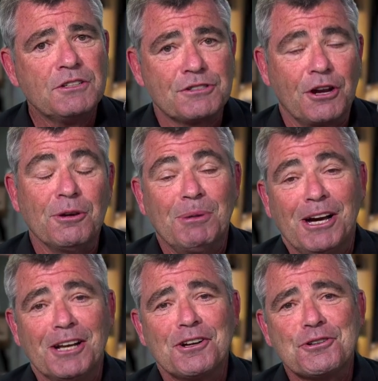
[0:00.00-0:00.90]
So
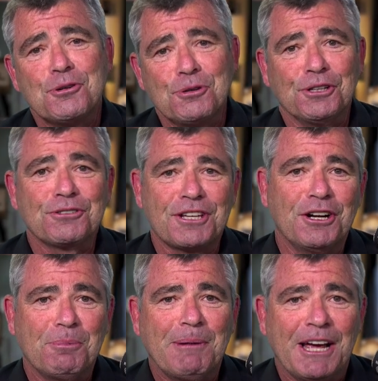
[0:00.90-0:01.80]
biological girls
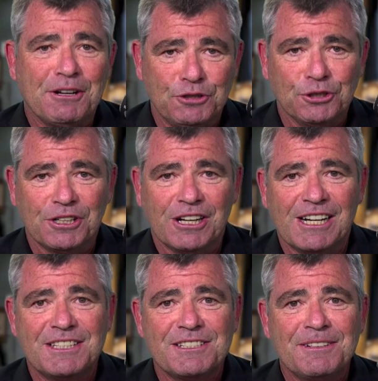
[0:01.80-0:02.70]
cannot be part of girl
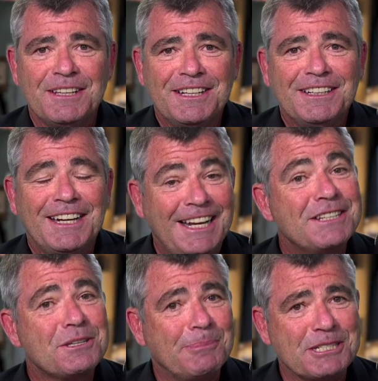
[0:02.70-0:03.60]
guides. And
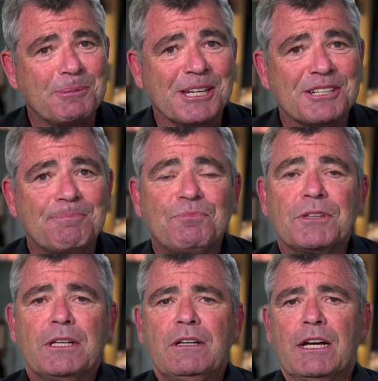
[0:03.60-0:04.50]
here's the best bit.
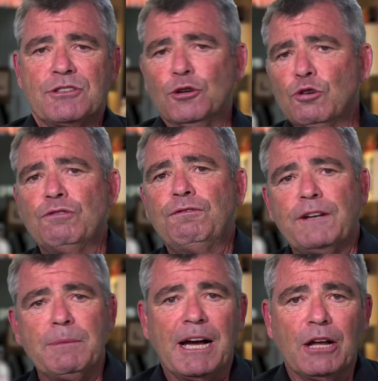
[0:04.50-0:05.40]
As an
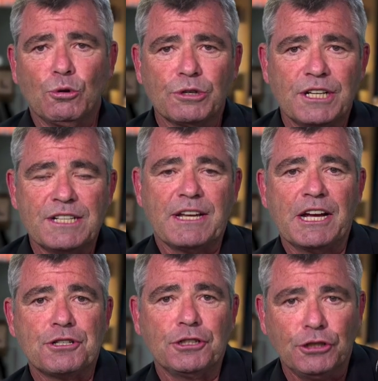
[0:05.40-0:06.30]
all-female
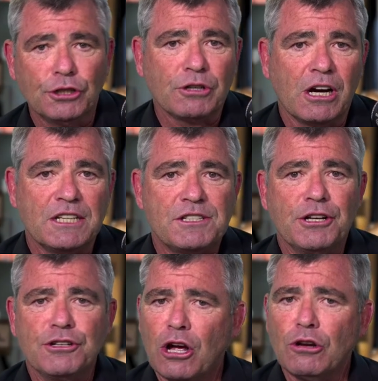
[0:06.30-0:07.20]
organisation, girl guides are
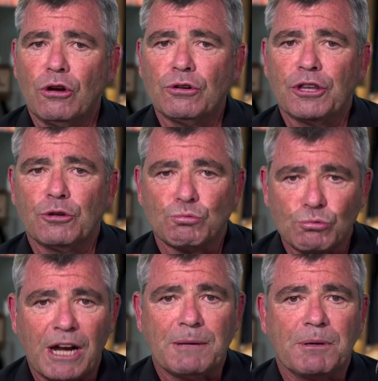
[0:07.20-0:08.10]
no longer the
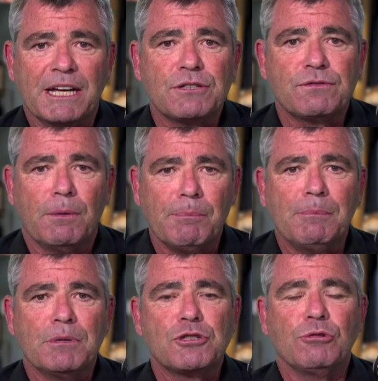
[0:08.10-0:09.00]
right place for
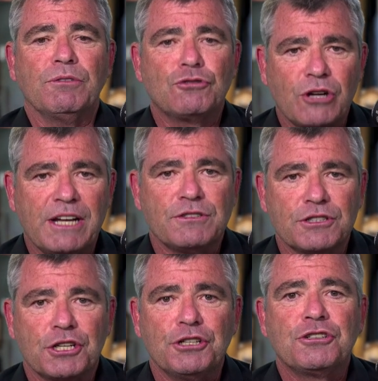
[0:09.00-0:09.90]
members who have
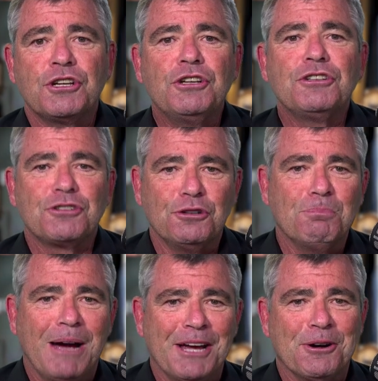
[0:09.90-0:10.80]
transitioned to
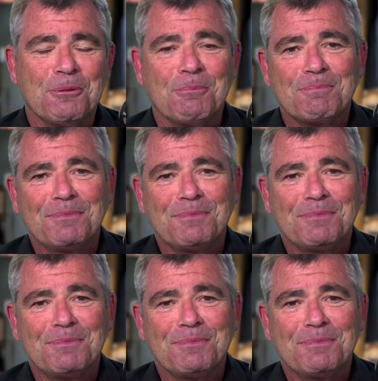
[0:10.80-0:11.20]
male.